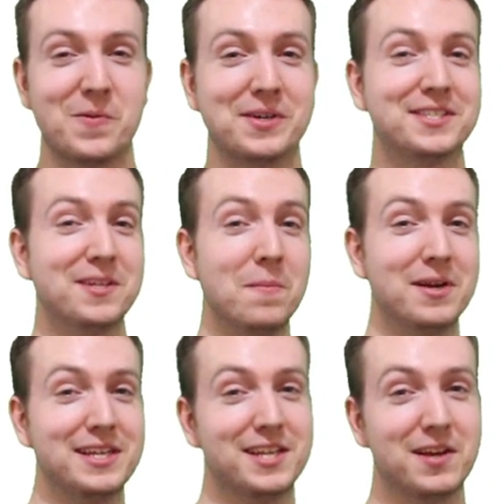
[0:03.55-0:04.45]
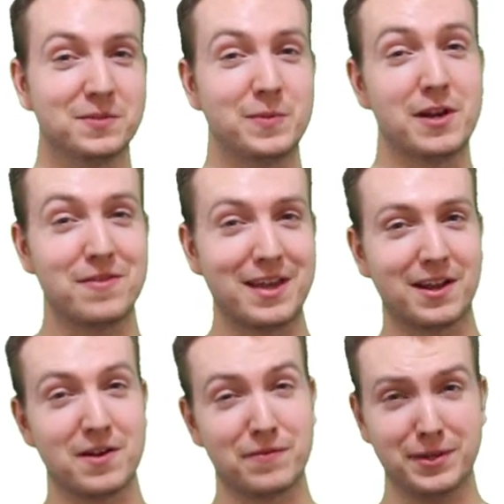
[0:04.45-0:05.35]
When somebody tells me to
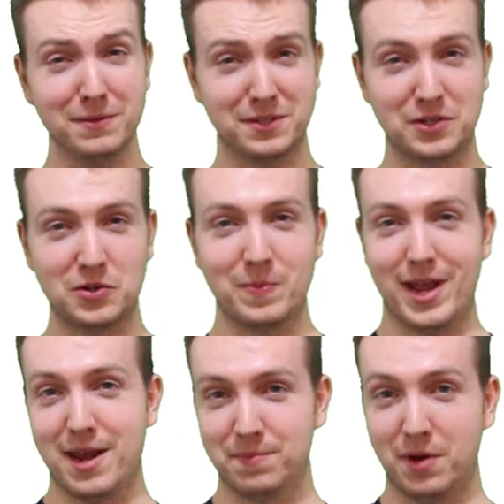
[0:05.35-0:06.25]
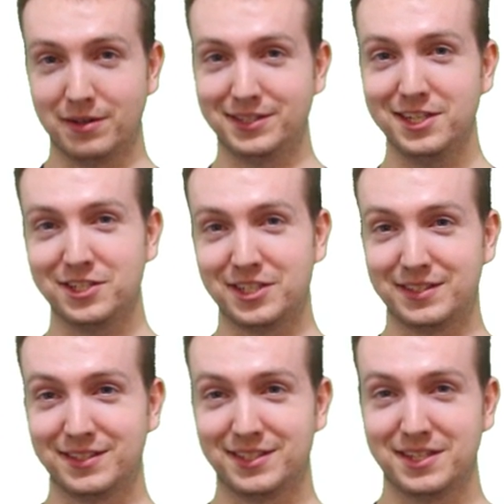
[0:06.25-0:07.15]
think of YouTube and
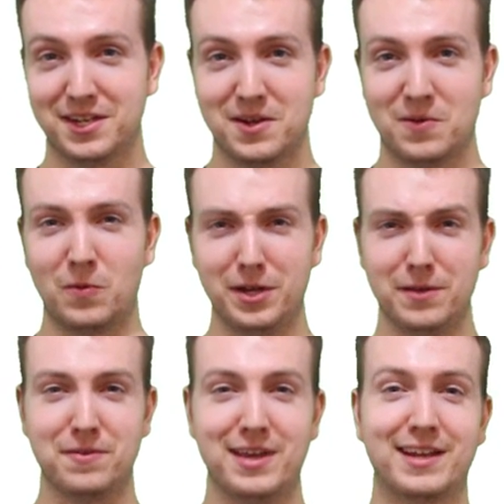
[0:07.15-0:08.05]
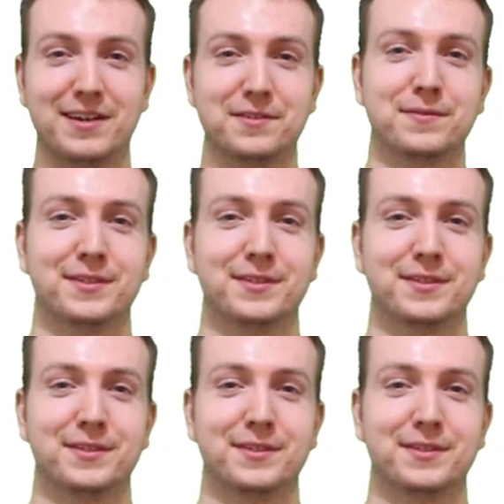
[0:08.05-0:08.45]
politicians, what do you think of?